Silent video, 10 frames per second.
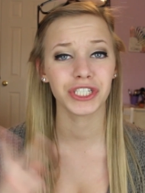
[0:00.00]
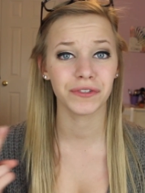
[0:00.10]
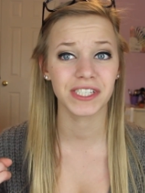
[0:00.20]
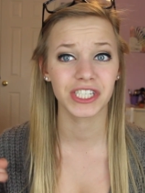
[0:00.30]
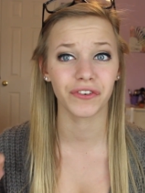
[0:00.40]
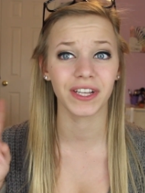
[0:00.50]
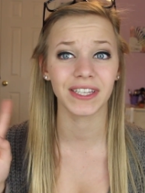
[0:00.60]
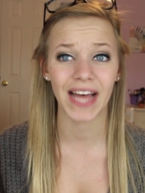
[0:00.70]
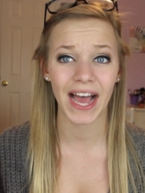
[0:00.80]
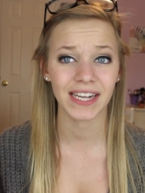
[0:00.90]
two is to
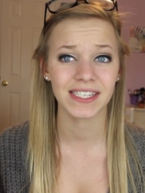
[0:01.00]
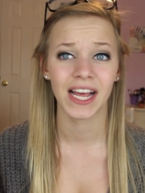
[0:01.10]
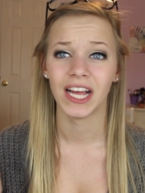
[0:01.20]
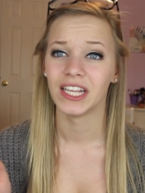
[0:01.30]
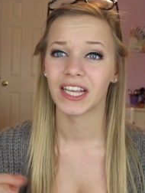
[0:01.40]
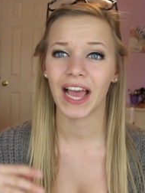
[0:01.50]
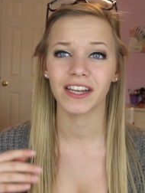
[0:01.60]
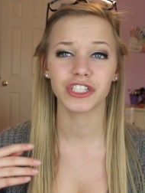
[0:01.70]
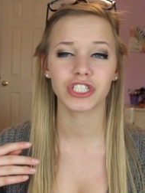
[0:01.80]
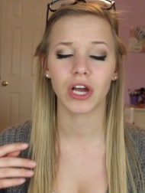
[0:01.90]
relax
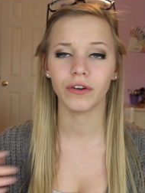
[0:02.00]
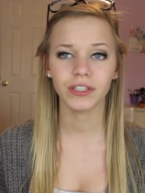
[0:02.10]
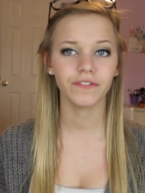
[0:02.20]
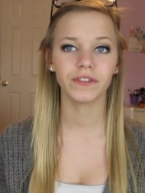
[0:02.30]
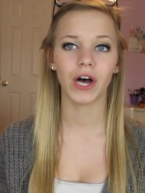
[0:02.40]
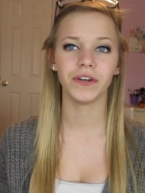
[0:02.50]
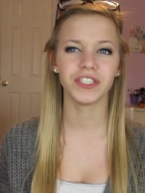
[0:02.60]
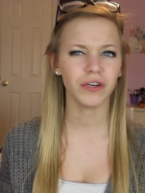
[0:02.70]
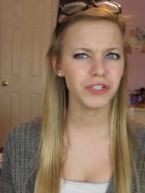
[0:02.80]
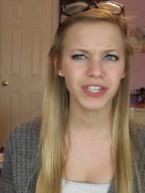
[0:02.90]
kind of just go with the flow
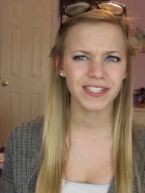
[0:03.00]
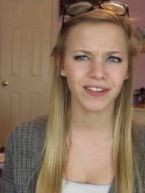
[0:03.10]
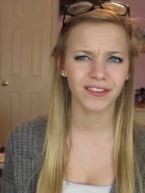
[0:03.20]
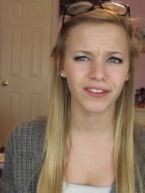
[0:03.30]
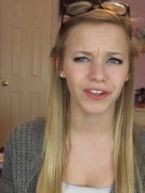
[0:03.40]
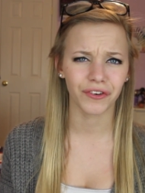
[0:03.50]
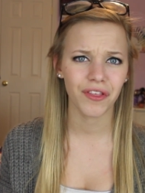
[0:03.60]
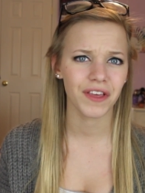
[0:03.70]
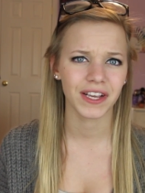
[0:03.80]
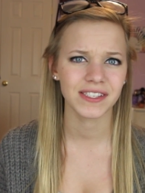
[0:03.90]
and don't stress on the little
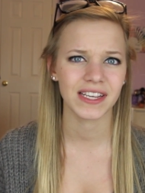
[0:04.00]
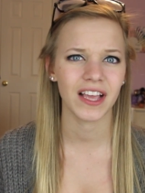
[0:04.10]
things.